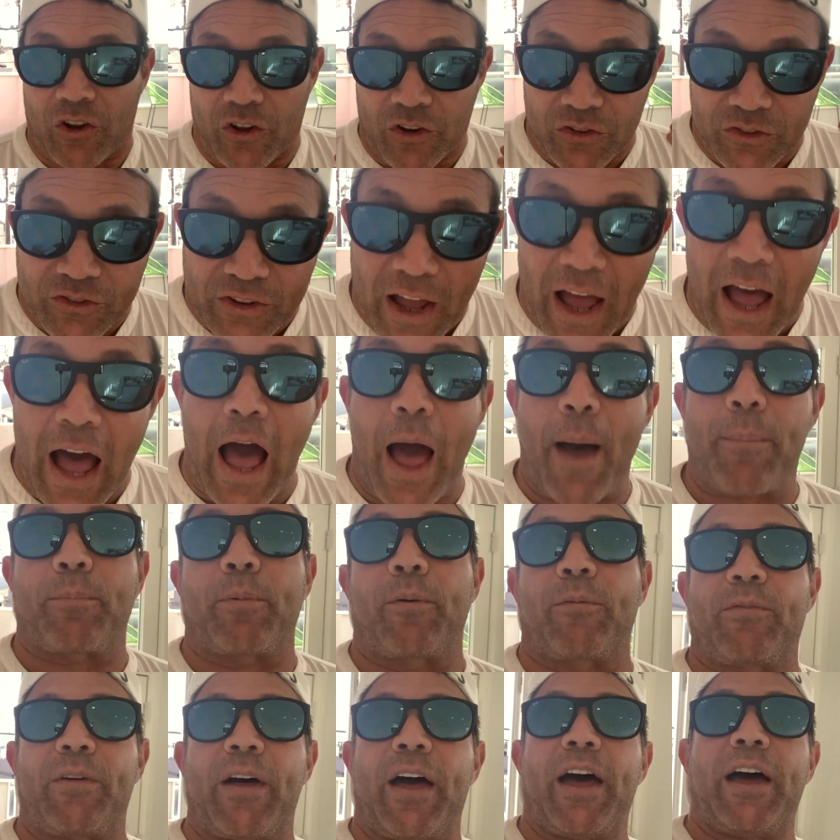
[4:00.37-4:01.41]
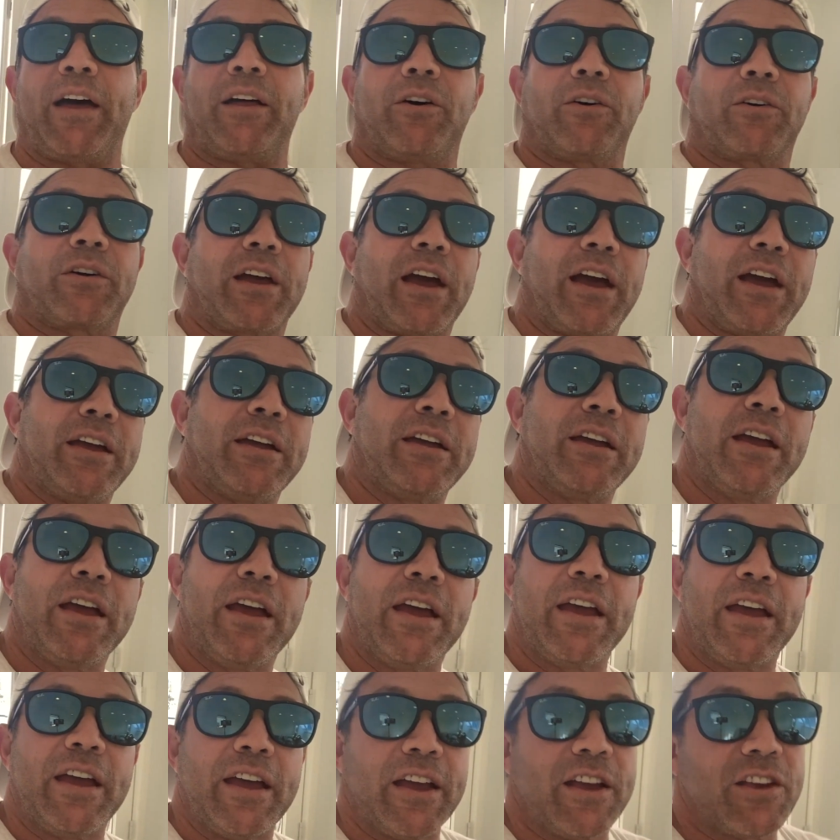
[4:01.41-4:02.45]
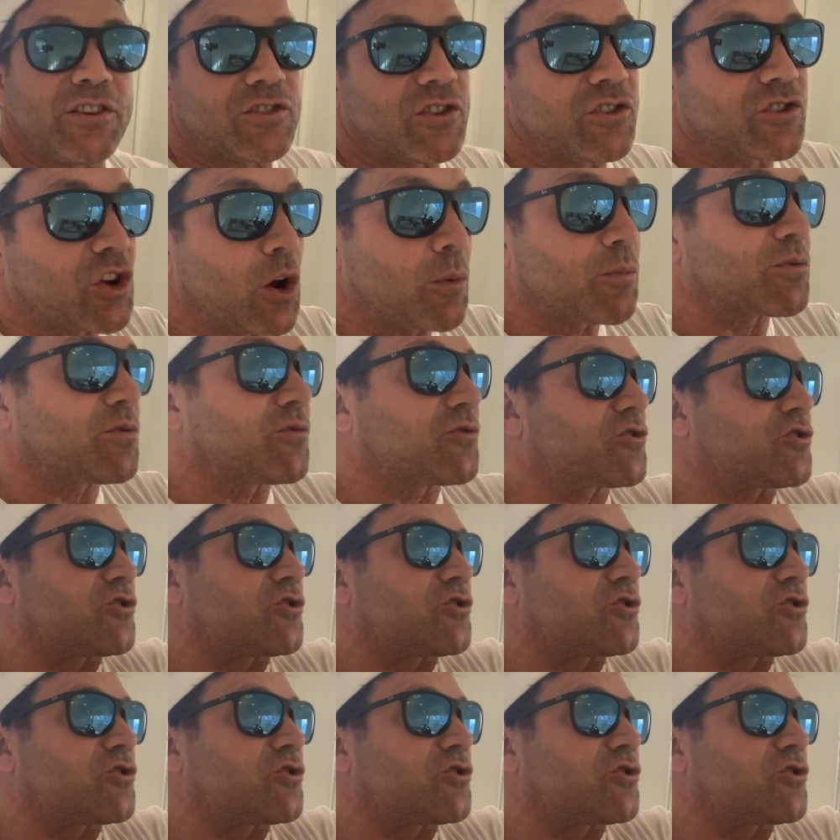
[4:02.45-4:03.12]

on top of that, okay, is in terms of